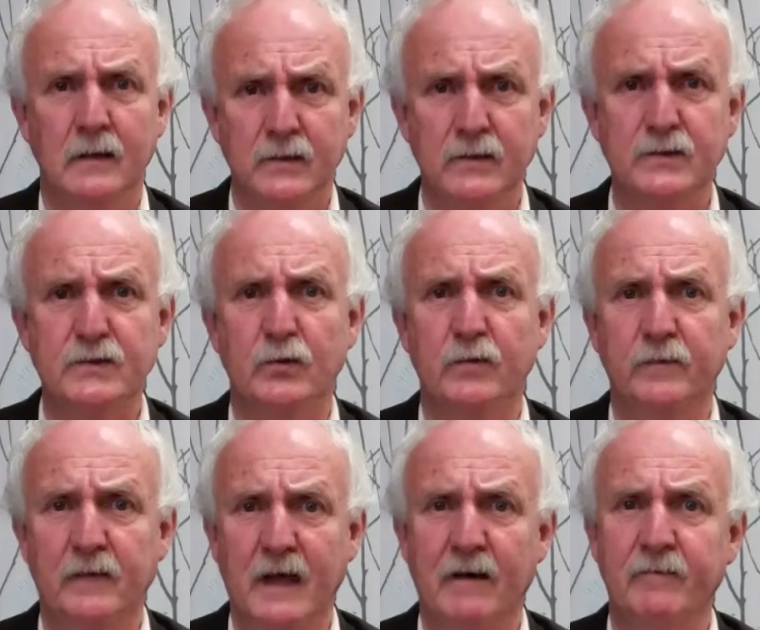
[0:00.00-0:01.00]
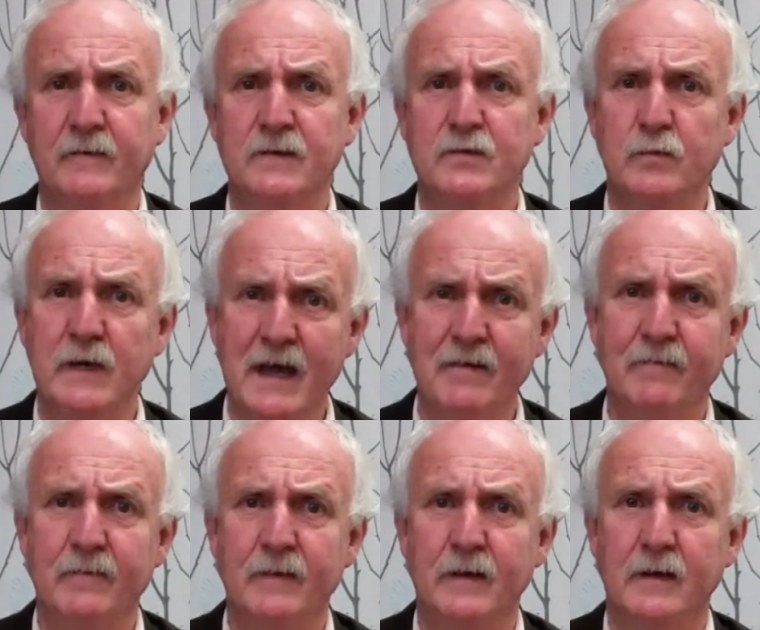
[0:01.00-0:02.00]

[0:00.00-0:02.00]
the sort of governance we have